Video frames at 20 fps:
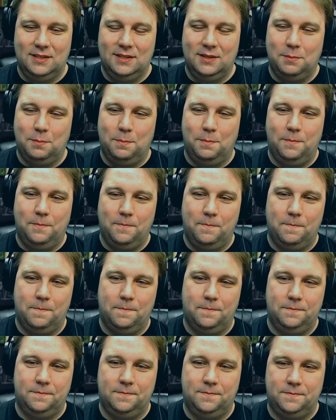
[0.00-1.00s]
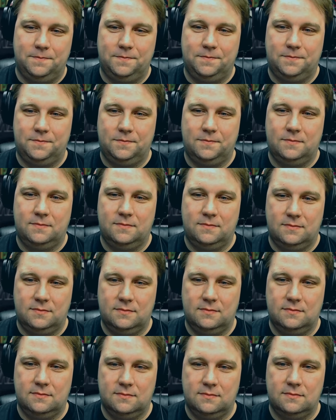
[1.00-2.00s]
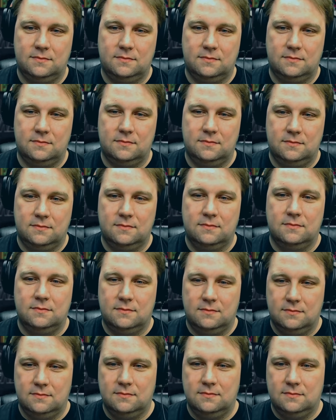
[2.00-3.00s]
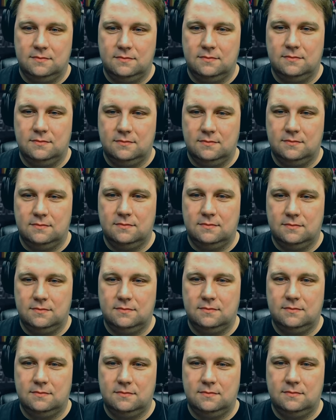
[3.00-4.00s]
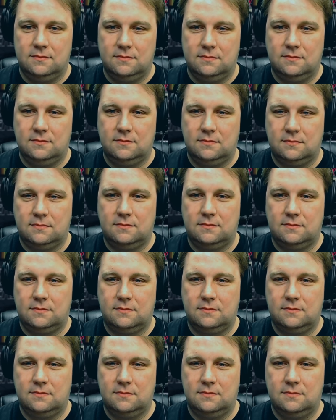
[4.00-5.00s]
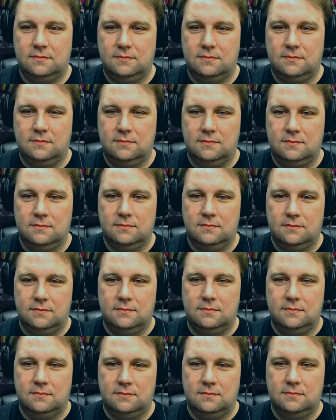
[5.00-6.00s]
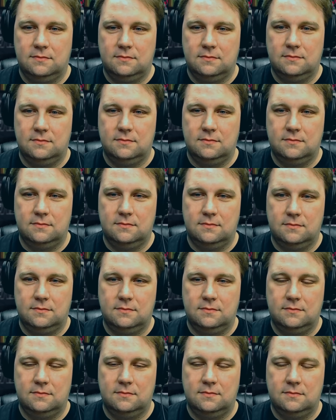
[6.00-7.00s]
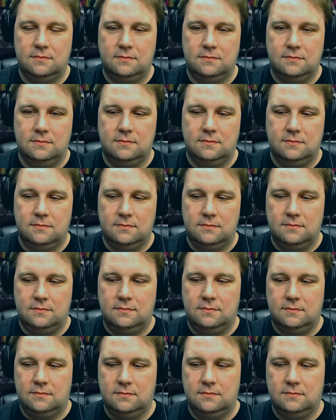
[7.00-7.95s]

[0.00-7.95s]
(silent)